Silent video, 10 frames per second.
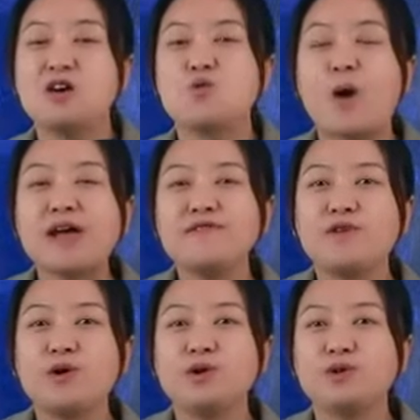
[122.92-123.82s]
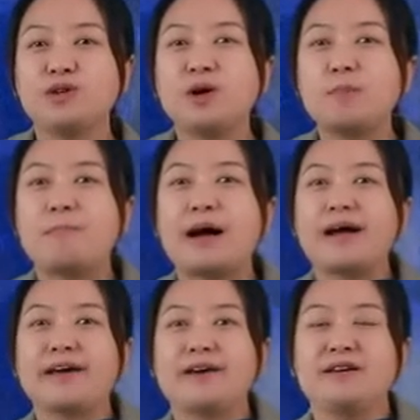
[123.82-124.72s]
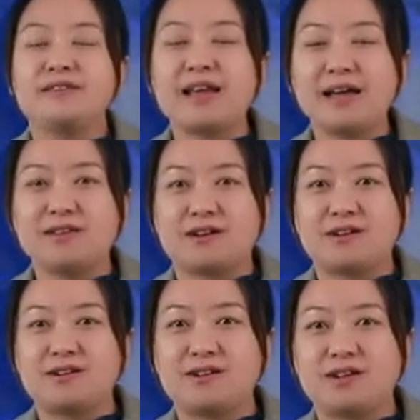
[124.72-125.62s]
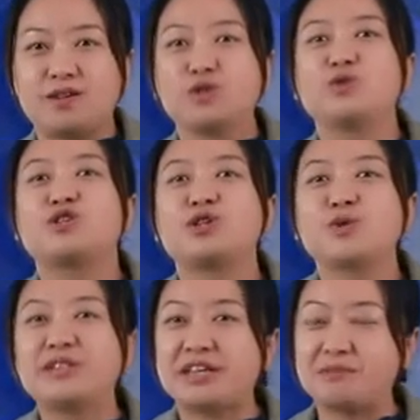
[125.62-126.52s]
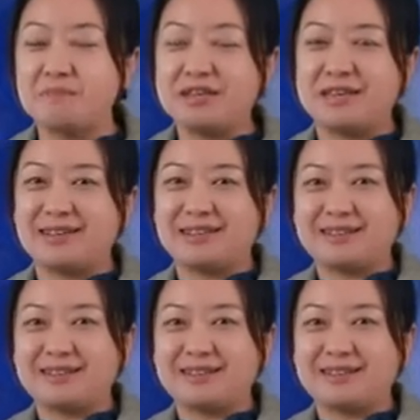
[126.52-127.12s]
one followed by another to show this meaning.